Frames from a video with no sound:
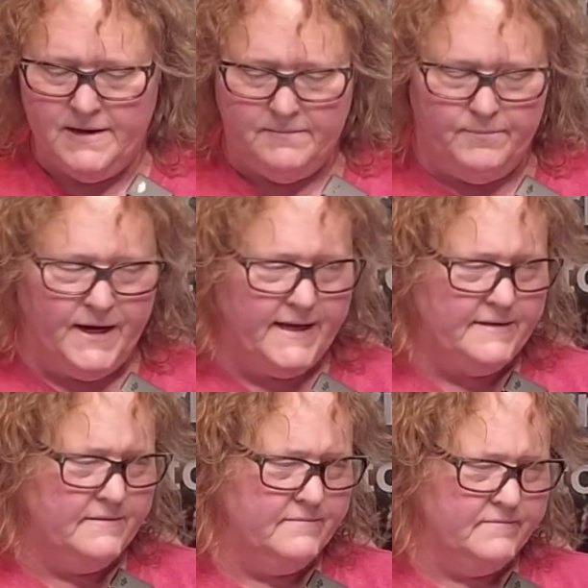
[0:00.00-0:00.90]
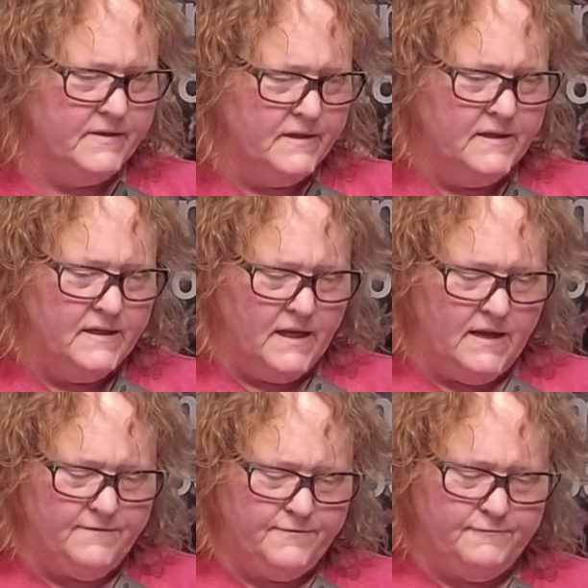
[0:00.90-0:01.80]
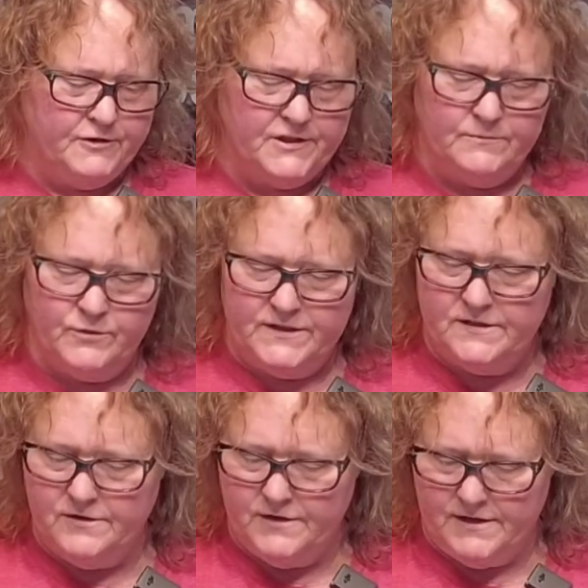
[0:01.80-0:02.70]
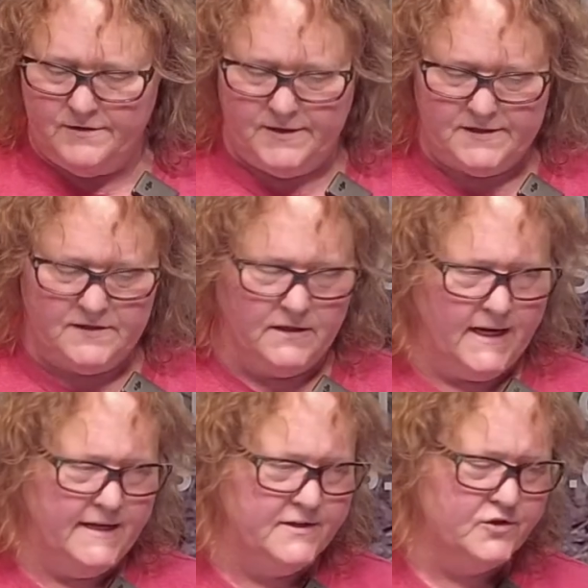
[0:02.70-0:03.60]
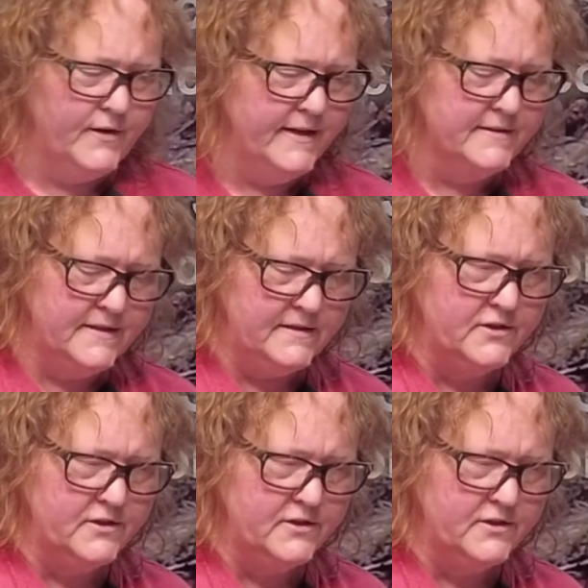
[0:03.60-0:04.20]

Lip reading: But if for some reason or another it's delayed in transit,